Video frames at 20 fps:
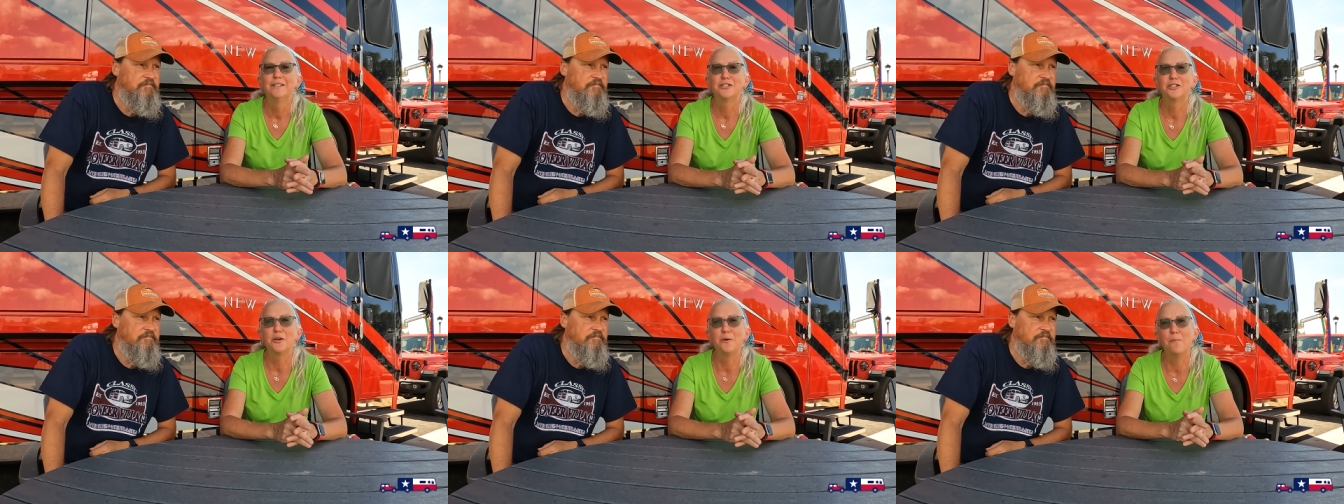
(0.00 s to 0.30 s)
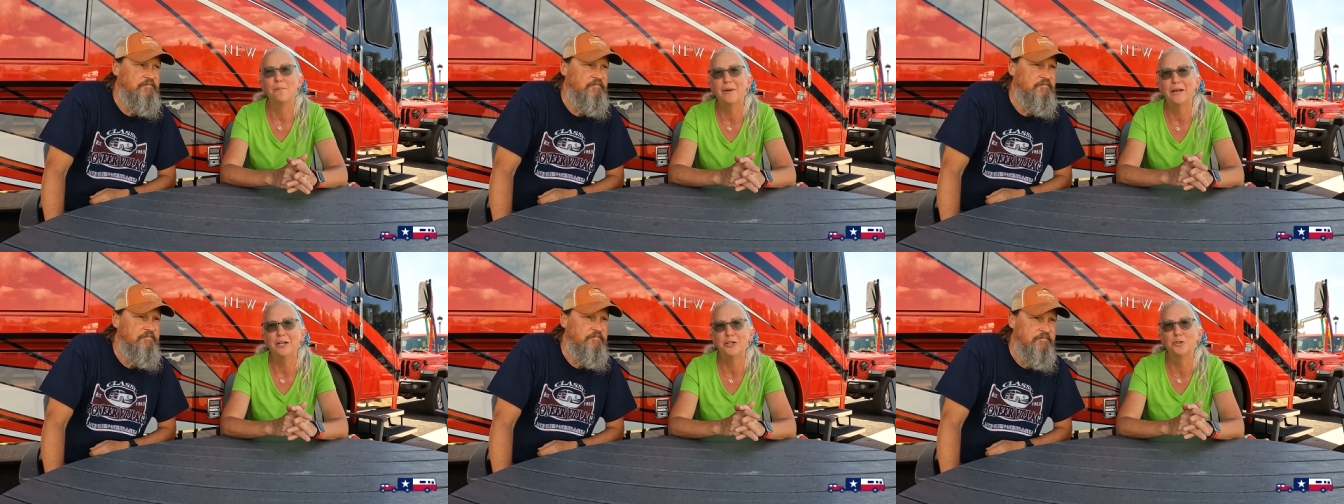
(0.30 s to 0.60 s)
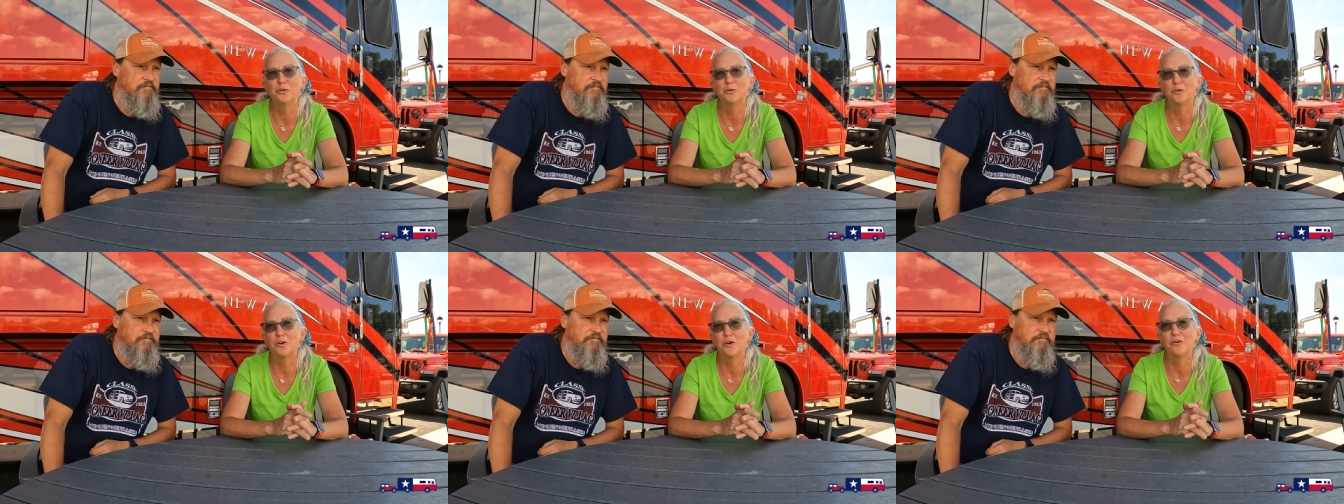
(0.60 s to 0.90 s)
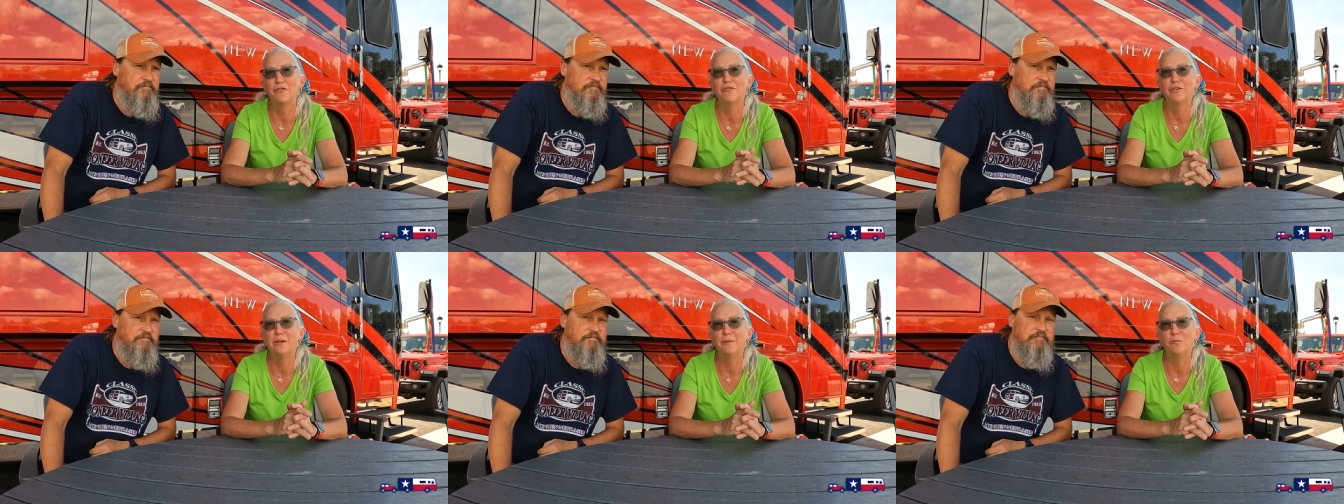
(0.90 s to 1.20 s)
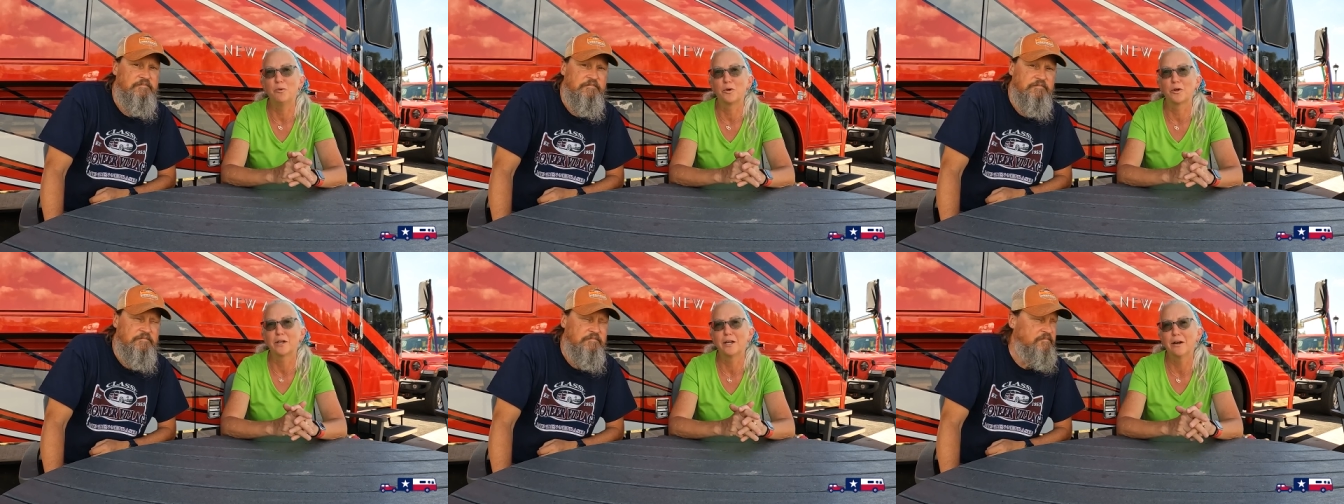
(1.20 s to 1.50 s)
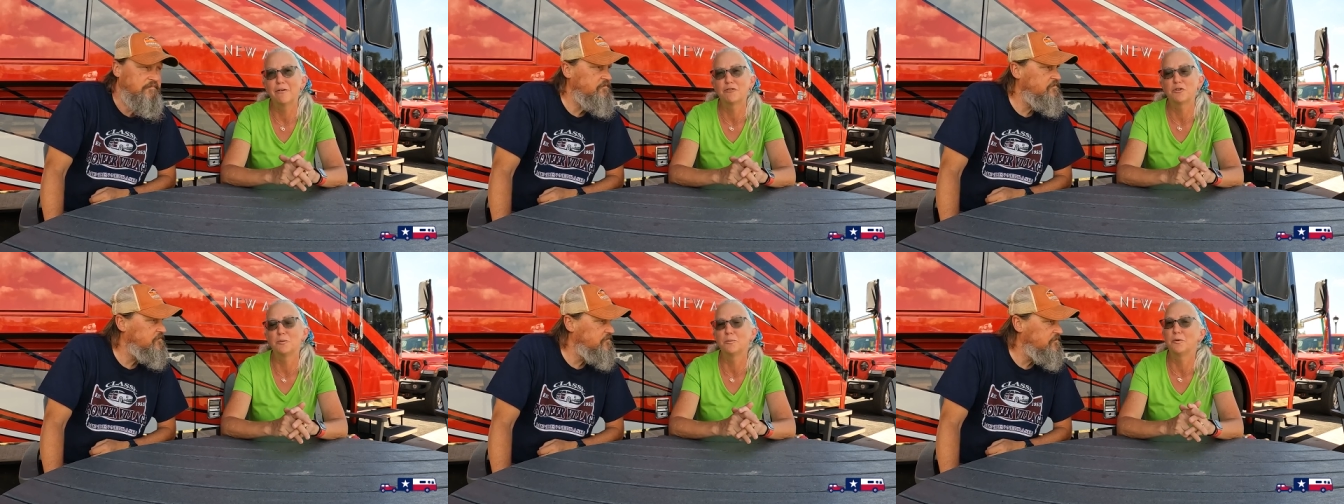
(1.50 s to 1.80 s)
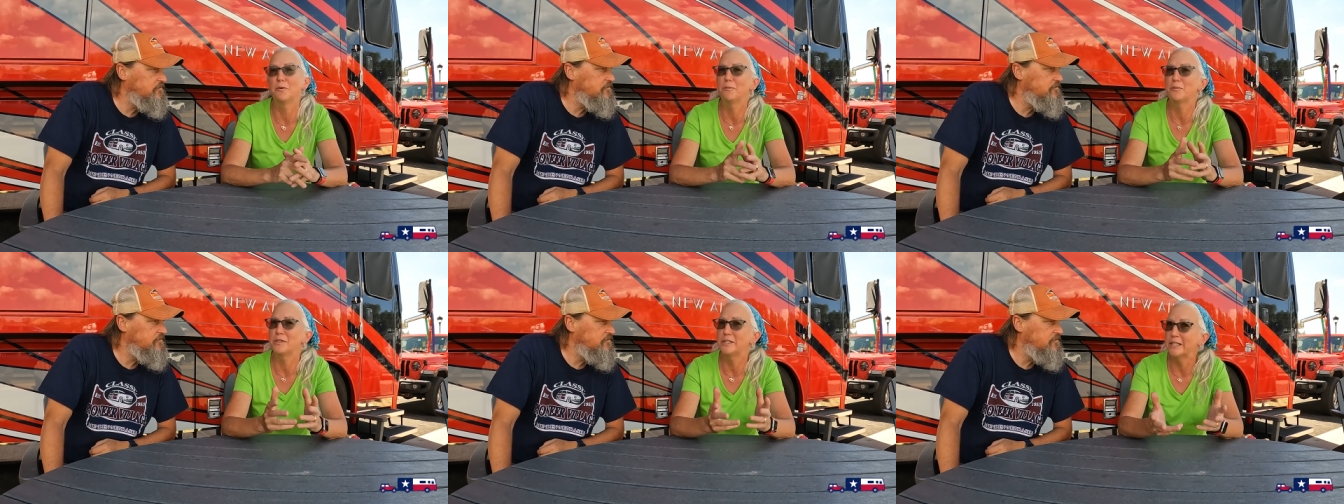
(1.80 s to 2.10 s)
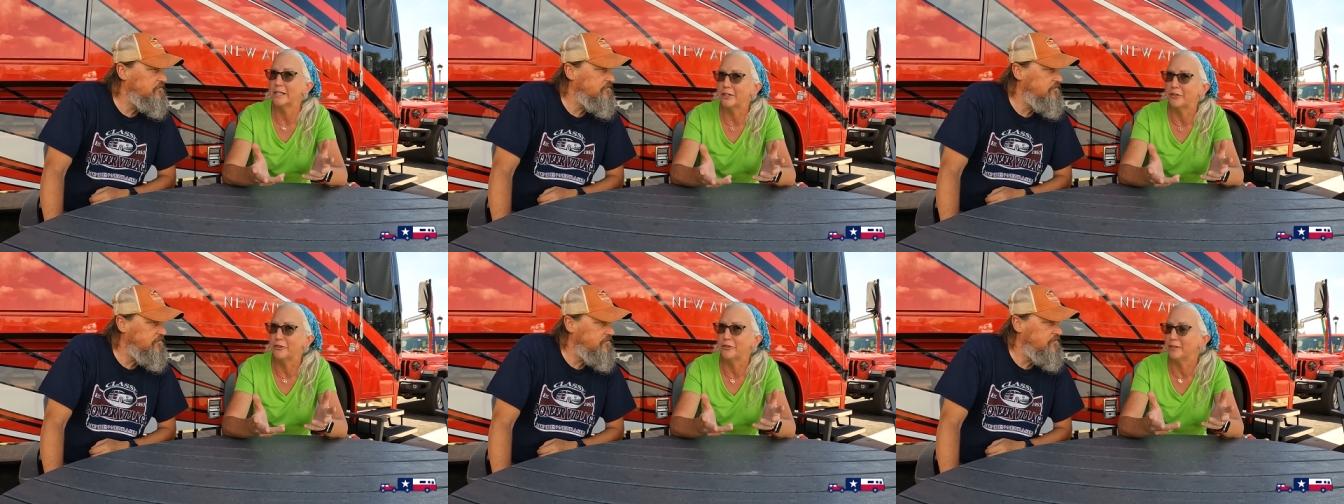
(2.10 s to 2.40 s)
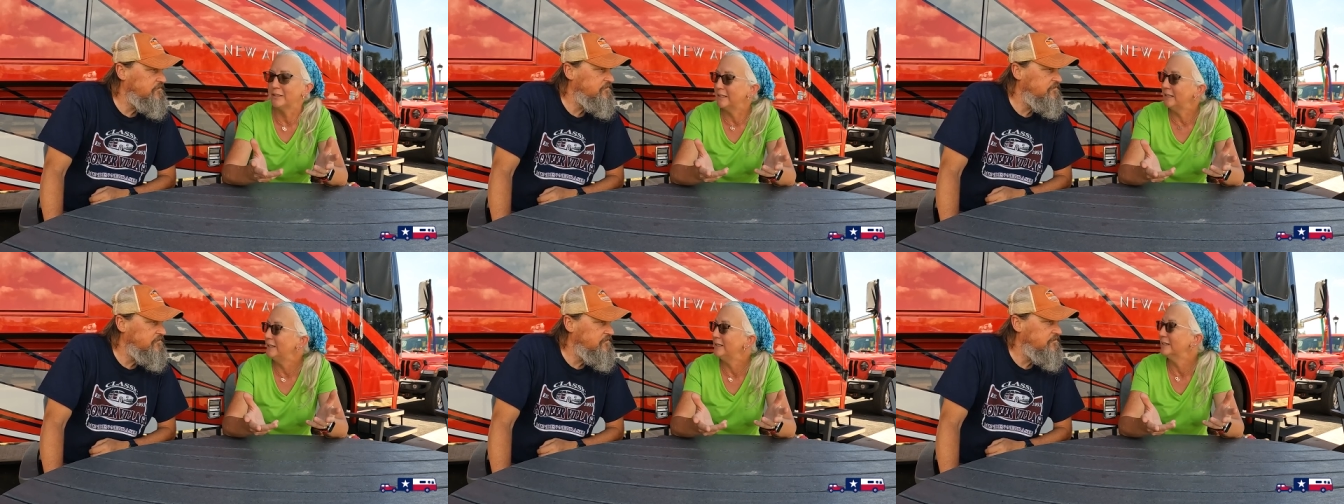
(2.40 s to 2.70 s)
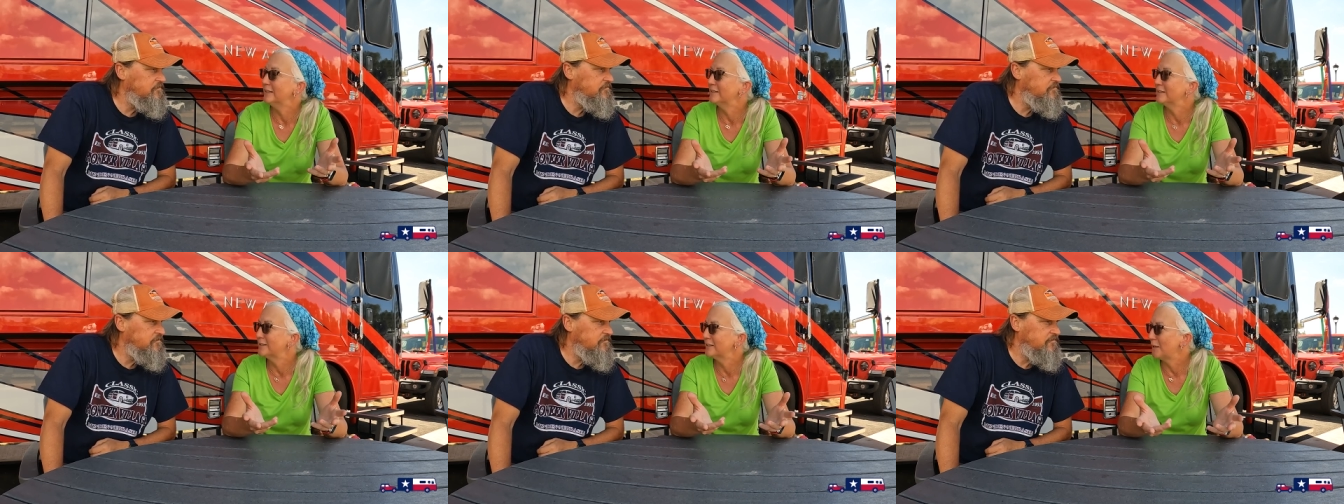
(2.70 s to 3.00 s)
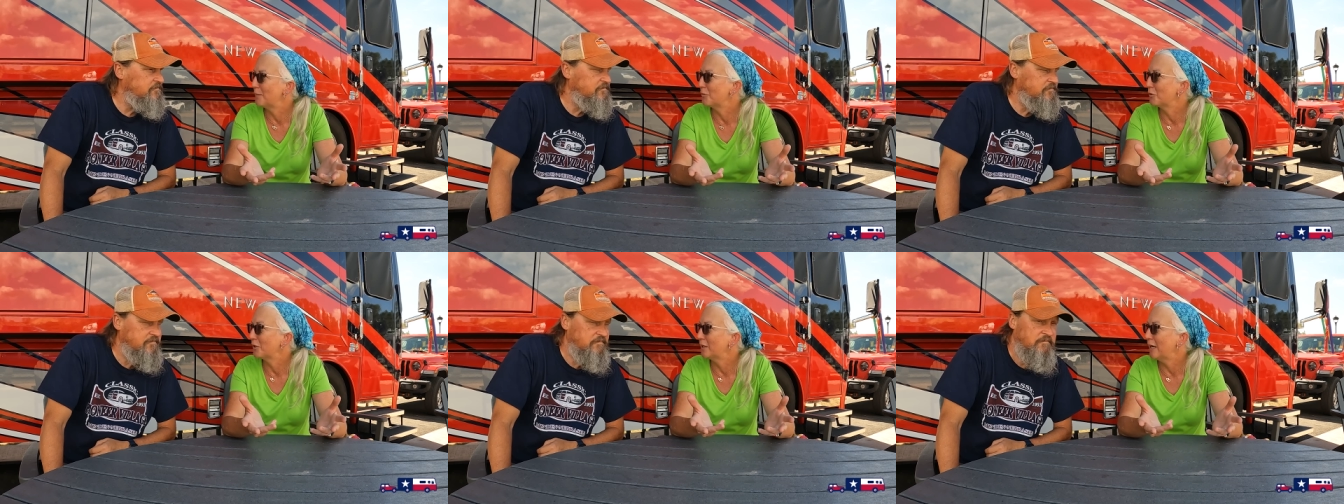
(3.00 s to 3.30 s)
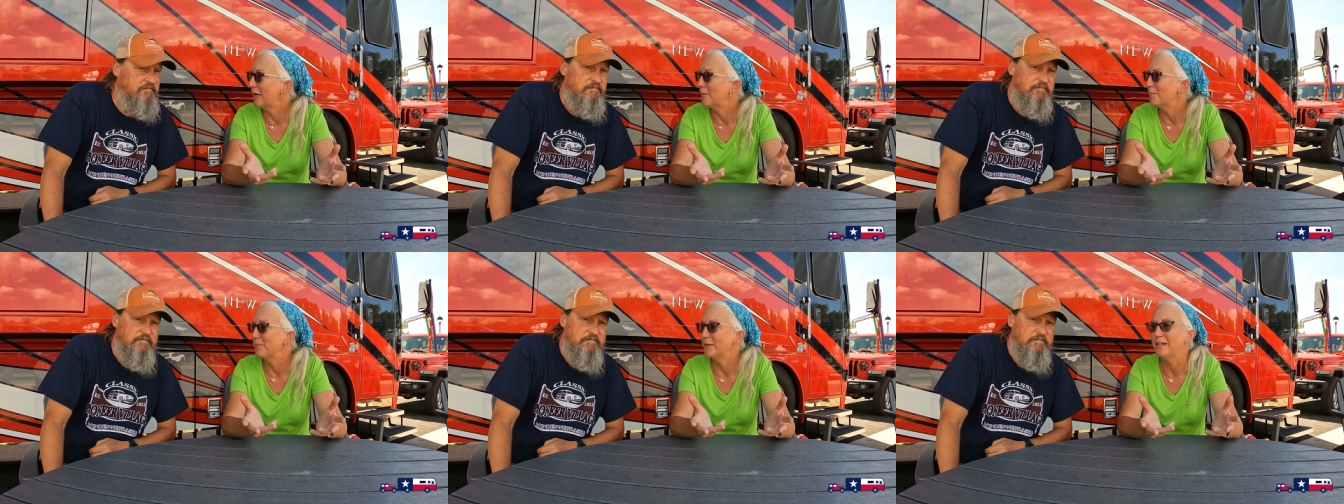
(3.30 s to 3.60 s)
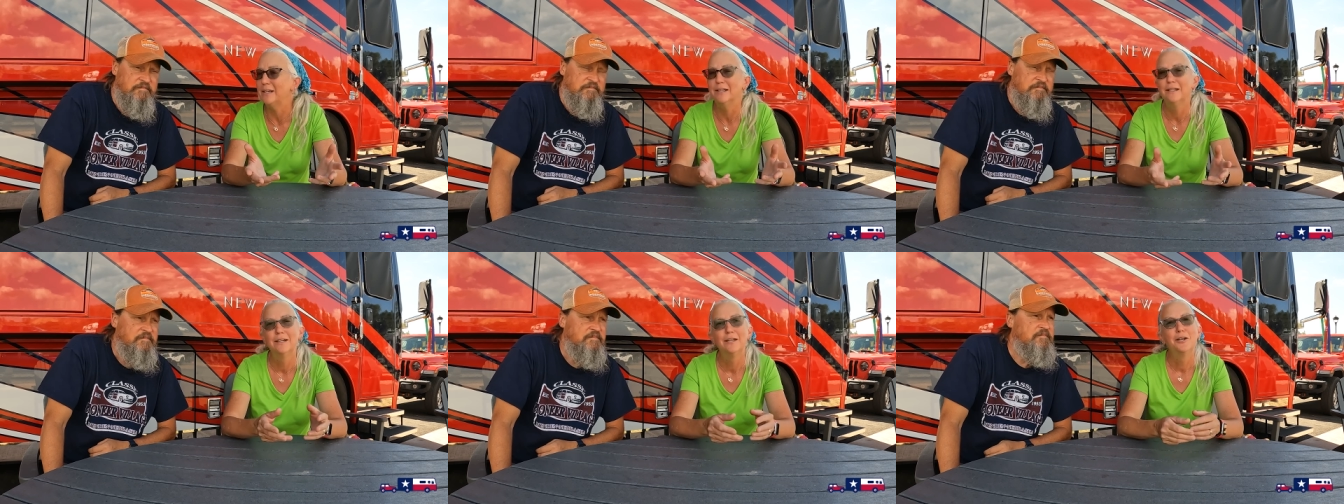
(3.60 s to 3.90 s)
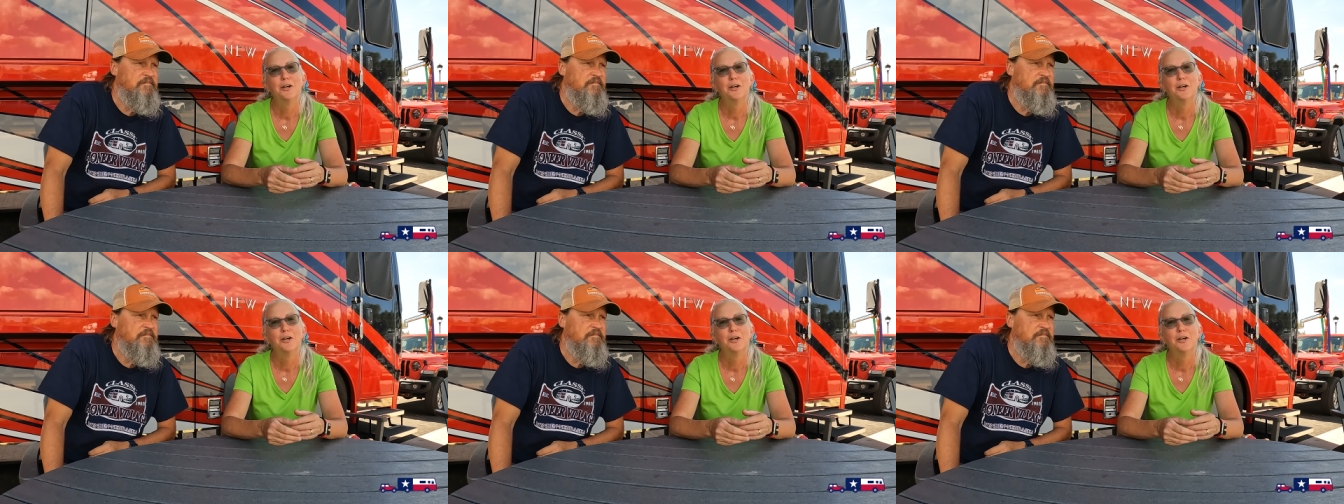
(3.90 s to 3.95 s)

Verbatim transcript: to make your RV more comfortable, particularly in summer camping,